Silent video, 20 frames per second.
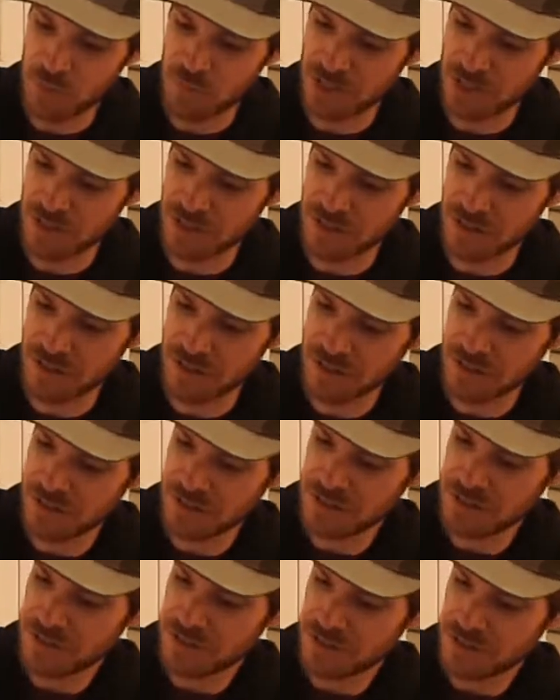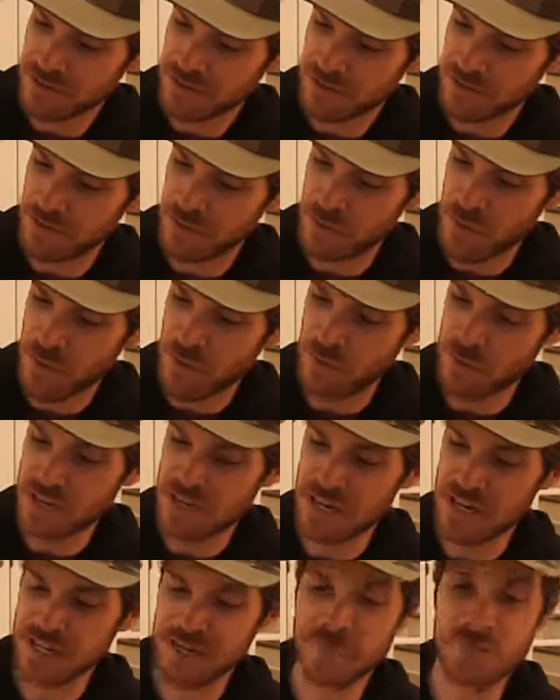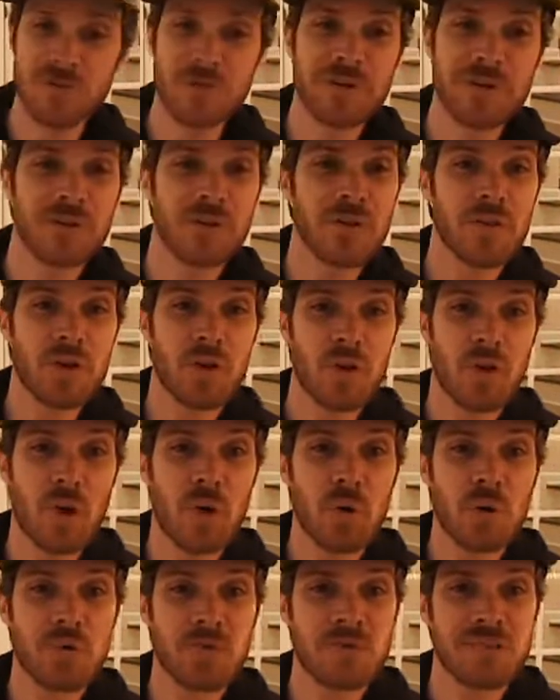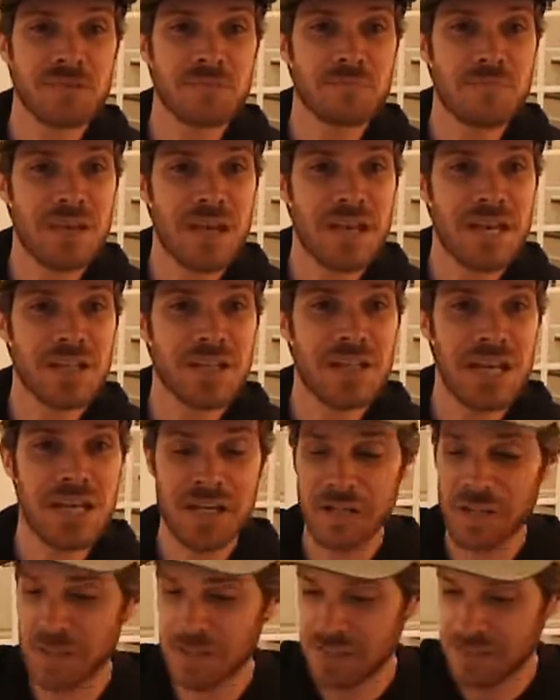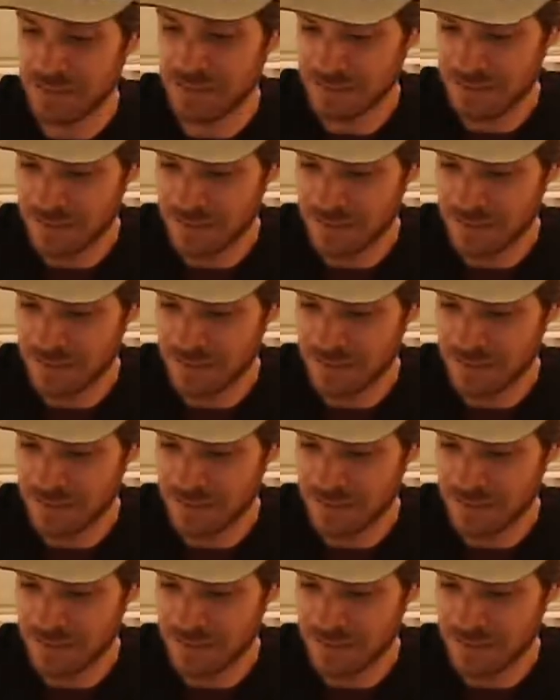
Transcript: beer from Three Notch Brewery called the Ghost Pale Ale,